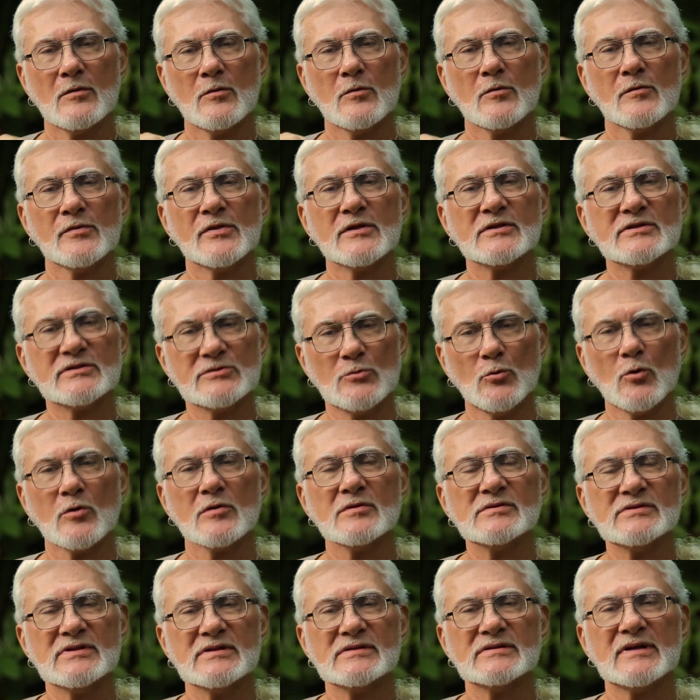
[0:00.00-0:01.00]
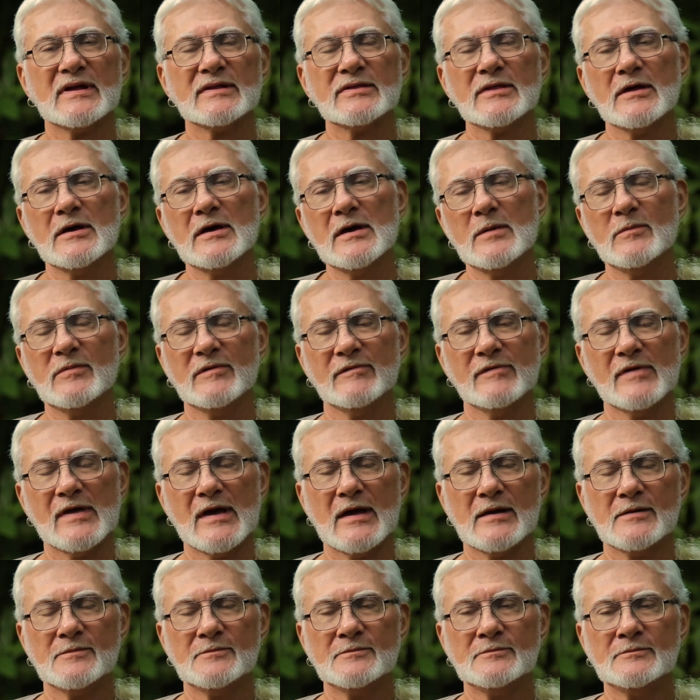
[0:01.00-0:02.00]
or the source, is at the hub of
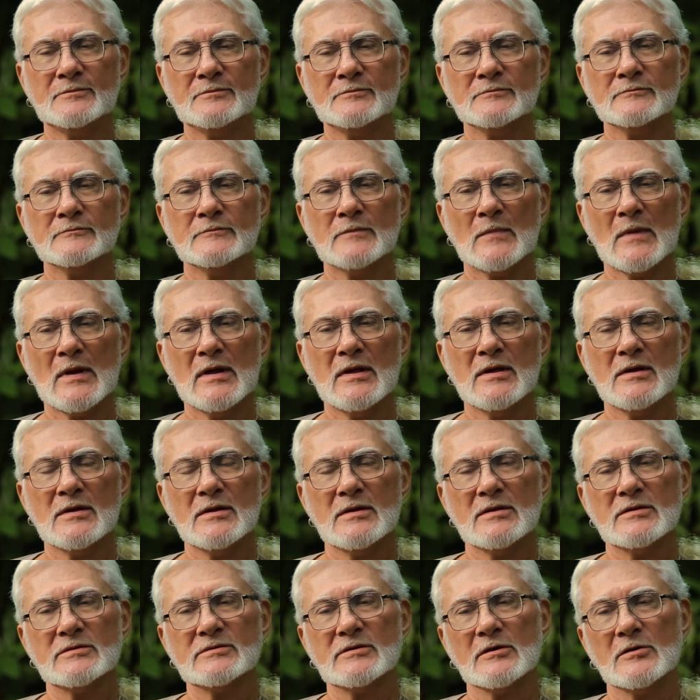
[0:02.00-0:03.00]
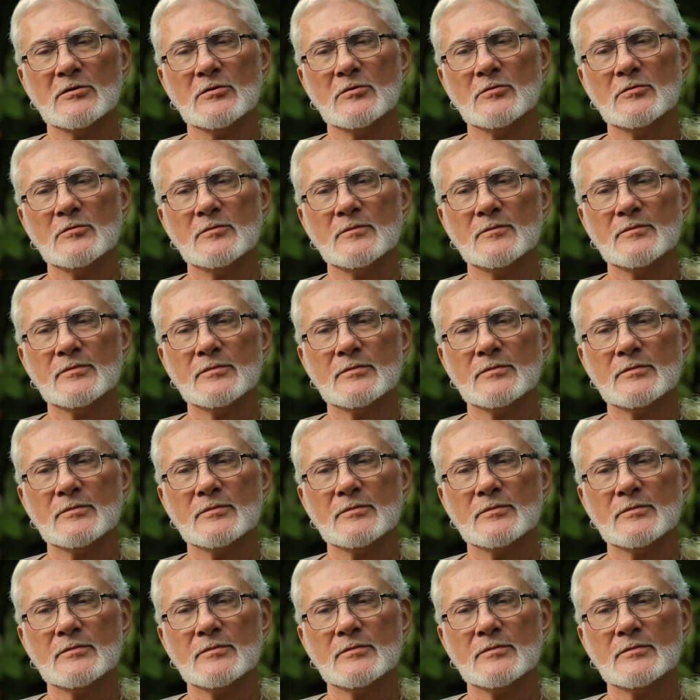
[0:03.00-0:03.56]
that. So